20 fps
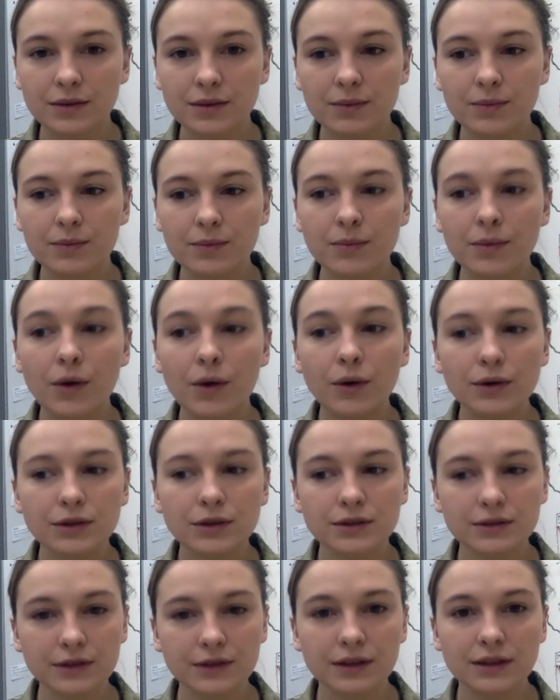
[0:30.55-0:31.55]
Most
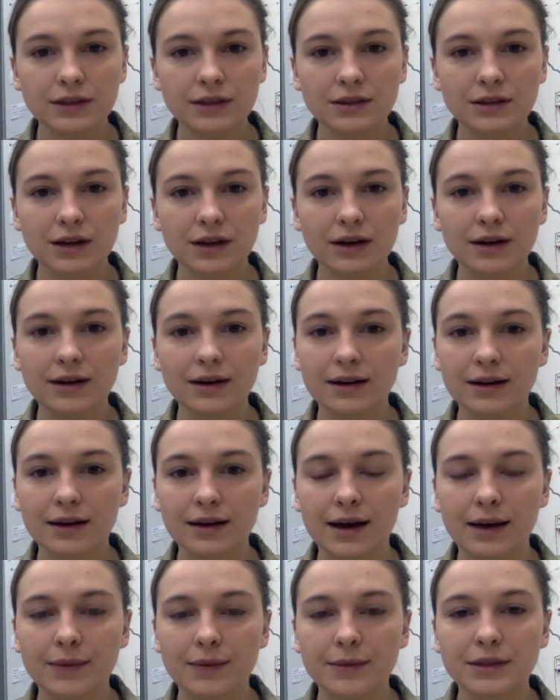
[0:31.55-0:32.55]
of us are not
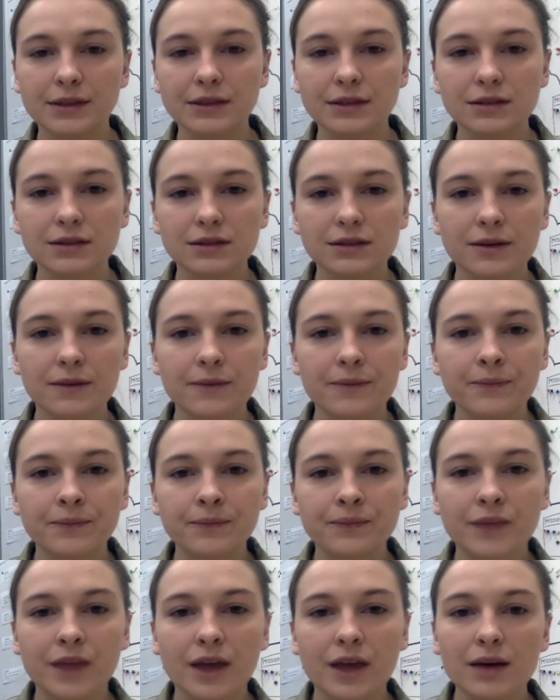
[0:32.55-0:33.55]
captains.
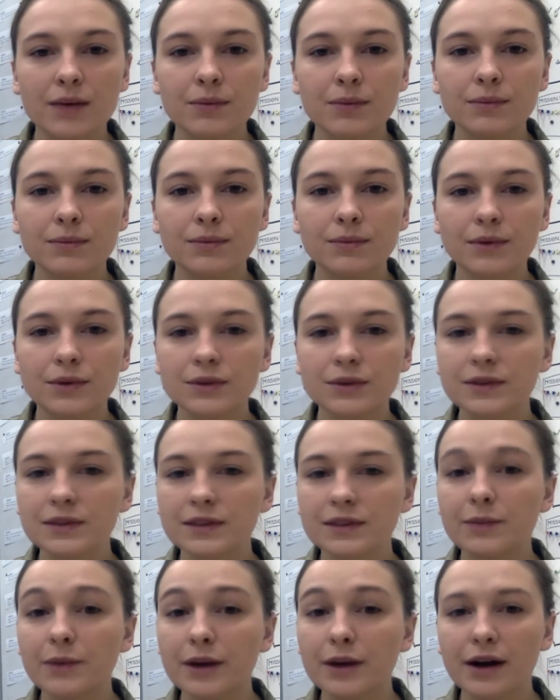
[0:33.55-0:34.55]
And most of us
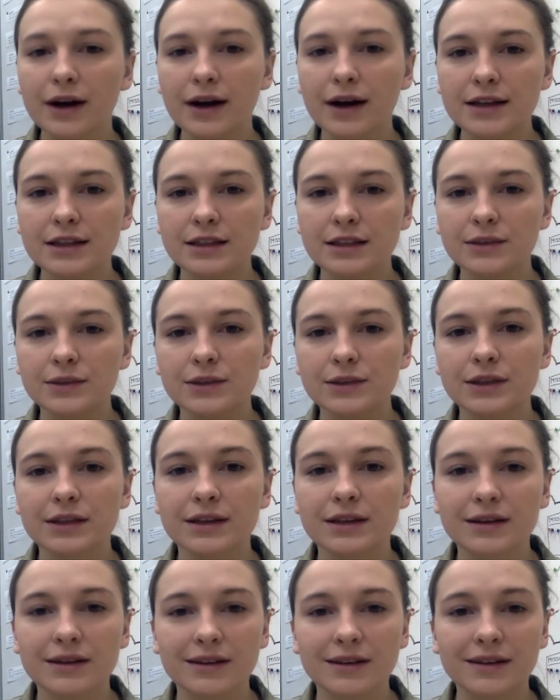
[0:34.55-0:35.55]
have better hygiene, which I
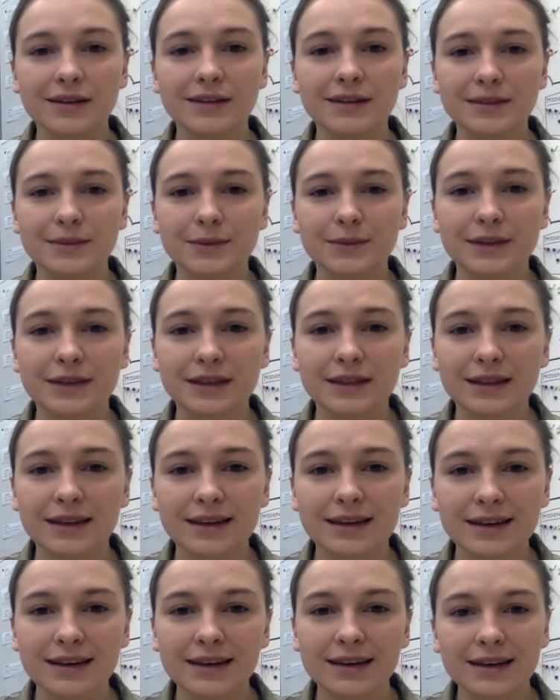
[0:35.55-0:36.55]
think all in all is a pretty good
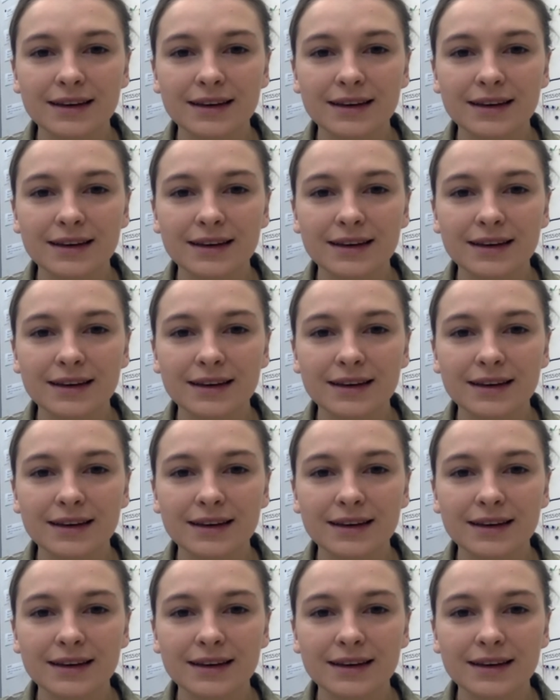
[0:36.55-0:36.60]
thing.